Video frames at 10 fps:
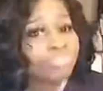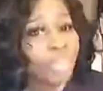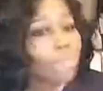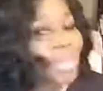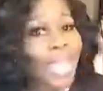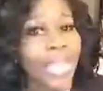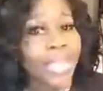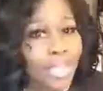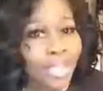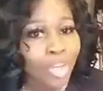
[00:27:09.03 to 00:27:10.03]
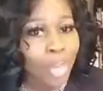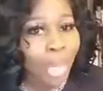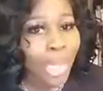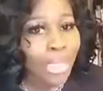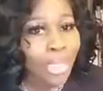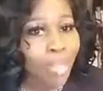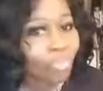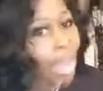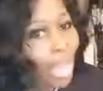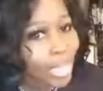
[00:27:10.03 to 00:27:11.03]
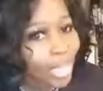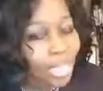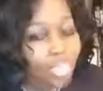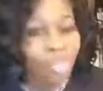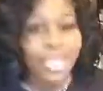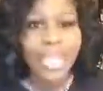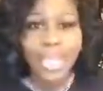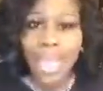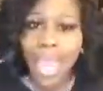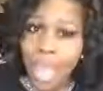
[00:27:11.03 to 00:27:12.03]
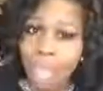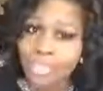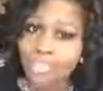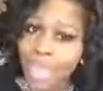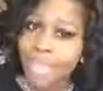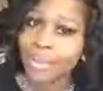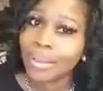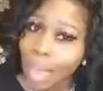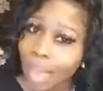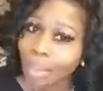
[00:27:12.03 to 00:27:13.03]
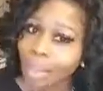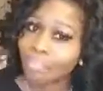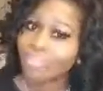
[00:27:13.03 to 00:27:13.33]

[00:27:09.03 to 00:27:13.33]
we ain't killing nobody, right? Because we in the house making love.